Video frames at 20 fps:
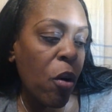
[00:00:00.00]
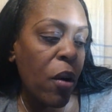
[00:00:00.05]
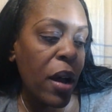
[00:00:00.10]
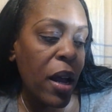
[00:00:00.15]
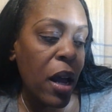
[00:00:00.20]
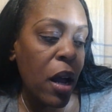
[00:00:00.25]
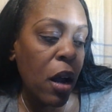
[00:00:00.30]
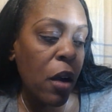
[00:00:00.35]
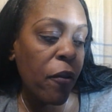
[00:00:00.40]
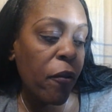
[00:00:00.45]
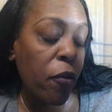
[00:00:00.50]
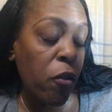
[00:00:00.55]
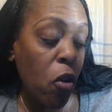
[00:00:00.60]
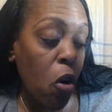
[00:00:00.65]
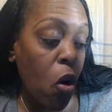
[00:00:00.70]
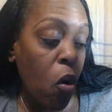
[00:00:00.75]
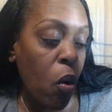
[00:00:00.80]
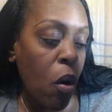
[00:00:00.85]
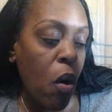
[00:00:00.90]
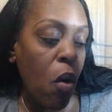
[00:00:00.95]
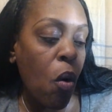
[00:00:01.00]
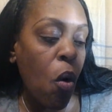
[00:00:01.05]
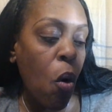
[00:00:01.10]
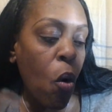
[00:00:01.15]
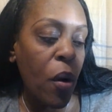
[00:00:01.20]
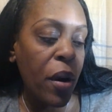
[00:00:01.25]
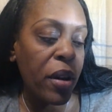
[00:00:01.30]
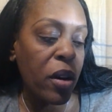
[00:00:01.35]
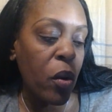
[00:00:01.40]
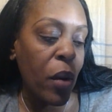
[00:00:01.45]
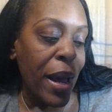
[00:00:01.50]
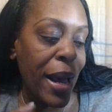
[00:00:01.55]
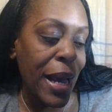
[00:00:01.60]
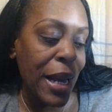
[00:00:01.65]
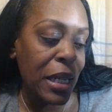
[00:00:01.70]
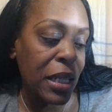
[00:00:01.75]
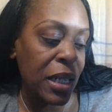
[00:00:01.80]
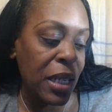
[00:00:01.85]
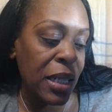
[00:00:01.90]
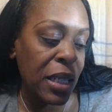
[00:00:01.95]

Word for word: floral oil essence scent.